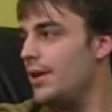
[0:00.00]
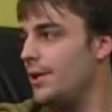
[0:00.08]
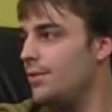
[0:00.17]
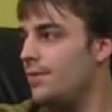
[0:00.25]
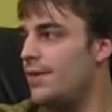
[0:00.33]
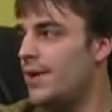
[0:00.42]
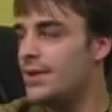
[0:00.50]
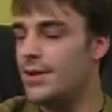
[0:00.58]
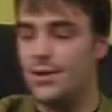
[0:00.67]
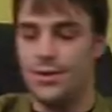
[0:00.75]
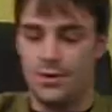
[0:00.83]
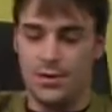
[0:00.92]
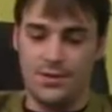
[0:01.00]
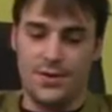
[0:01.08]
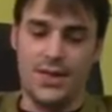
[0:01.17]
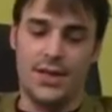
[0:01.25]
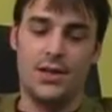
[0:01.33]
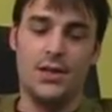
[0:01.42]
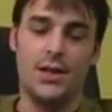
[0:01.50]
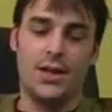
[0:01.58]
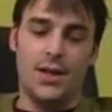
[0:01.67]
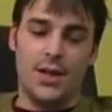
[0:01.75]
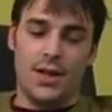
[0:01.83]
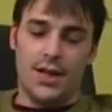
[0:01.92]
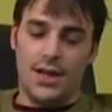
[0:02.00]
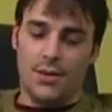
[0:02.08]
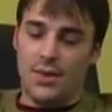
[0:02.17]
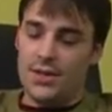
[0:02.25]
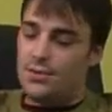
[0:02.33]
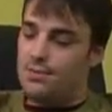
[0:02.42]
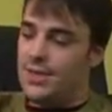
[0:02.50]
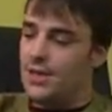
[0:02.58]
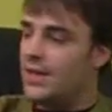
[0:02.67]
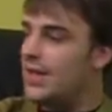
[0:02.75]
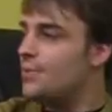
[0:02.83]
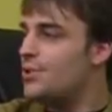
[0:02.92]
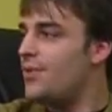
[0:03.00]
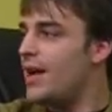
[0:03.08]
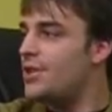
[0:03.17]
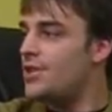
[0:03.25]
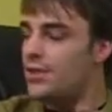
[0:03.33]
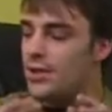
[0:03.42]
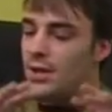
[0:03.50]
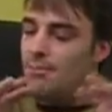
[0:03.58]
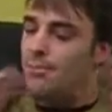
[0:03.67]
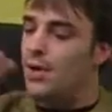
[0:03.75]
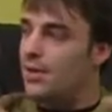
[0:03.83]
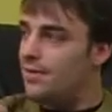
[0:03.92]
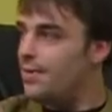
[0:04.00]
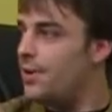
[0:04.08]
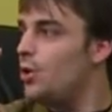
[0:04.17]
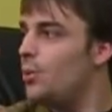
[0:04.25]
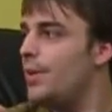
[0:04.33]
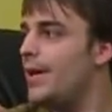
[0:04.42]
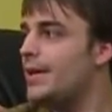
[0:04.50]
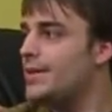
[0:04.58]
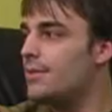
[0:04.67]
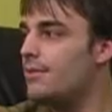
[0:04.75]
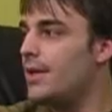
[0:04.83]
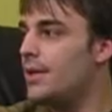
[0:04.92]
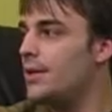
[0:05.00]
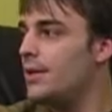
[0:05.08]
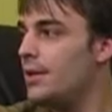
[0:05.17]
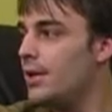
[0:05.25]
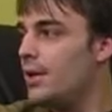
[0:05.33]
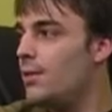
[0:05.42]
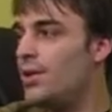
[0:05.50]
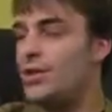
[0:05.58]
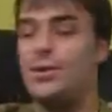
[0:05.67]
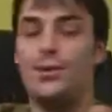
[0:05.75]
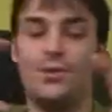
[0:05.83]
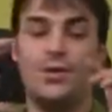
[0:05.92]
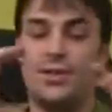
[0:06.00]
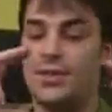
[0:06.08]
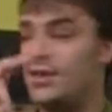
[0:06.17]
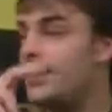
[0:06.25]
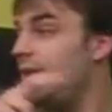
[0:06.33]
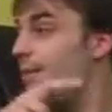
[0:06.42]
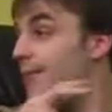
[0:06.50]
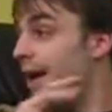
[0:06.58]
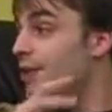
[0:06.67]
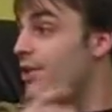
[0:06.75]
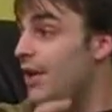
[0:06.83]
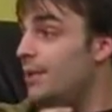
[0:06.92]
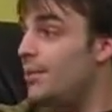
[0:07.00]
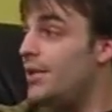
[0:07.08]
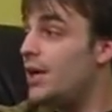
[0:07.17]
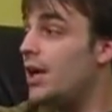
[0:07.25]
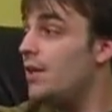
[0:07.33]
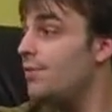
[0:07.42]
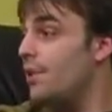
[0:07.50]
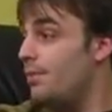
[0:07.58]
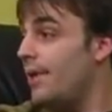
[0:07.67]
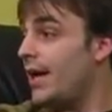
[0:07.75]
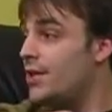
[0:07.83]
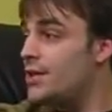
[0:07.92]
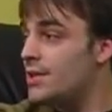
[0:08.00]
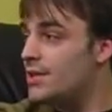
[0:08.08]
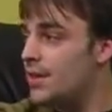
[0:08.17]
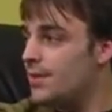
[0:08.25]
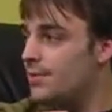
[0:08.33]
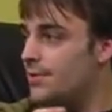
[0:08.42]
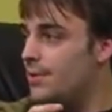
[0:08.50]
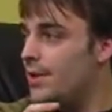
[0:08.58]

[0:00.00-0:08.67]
and you'll find the code over there. And I want to build an abstraction above Open XML, which uses the packaging API for the packaging stuff,